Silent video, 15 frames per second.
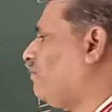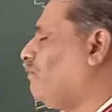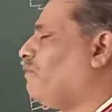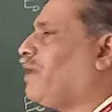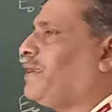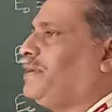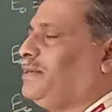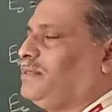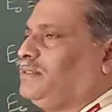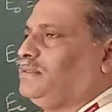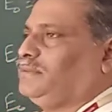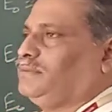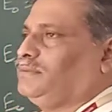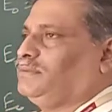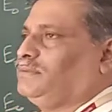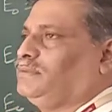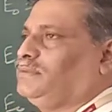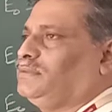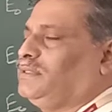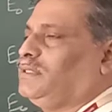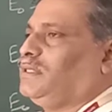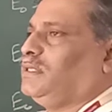1.
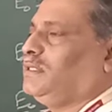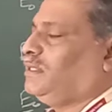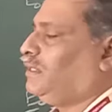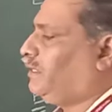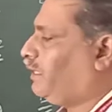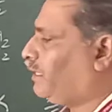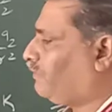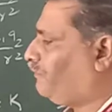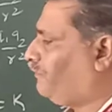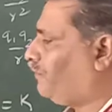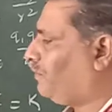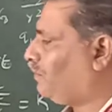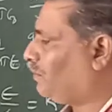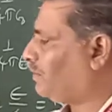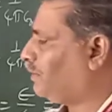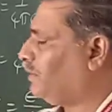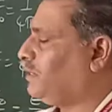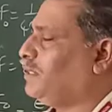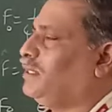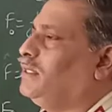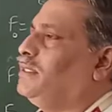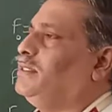Therefore,
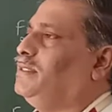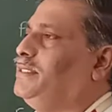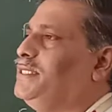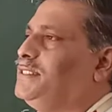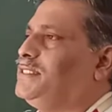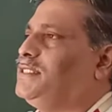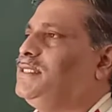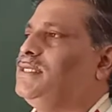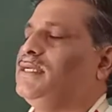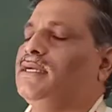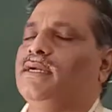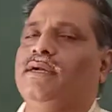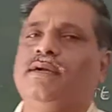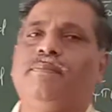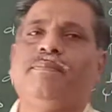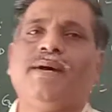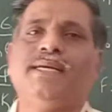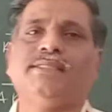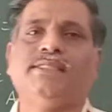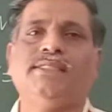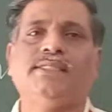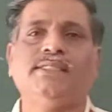this
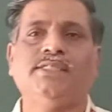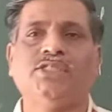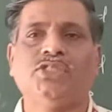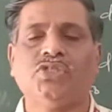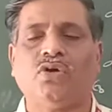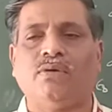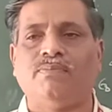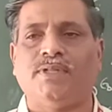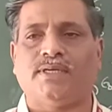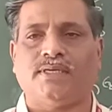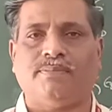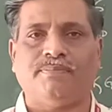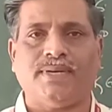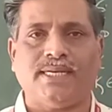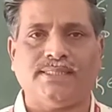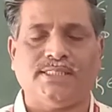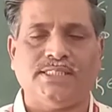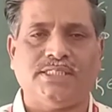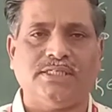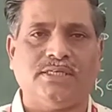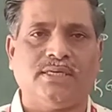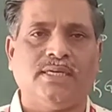capacitance of the
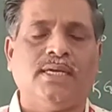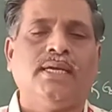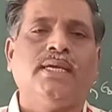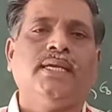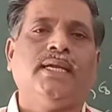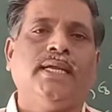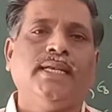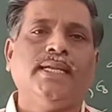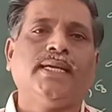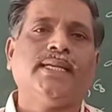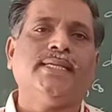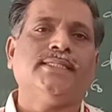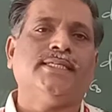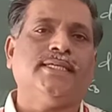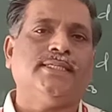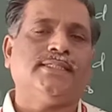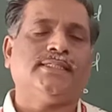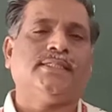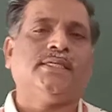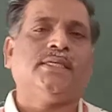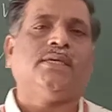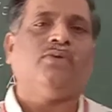capacitor
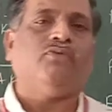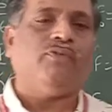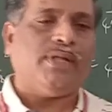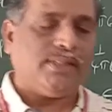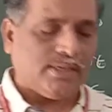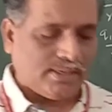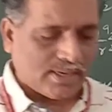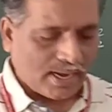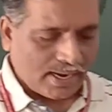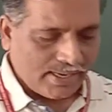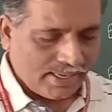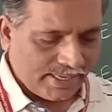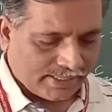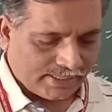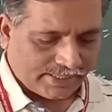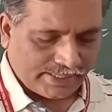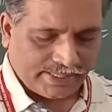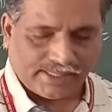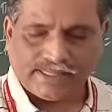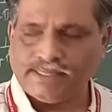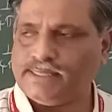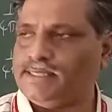increases when the dielectric
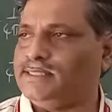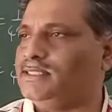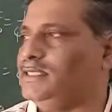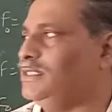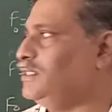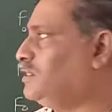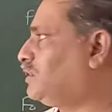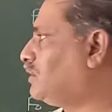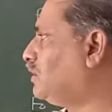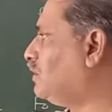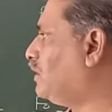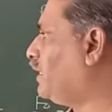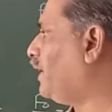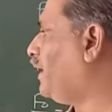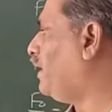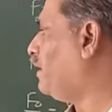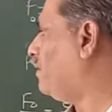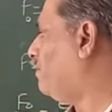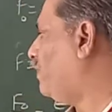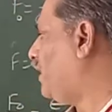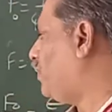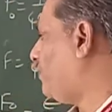is
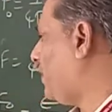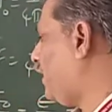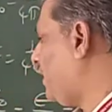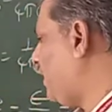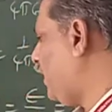inserted between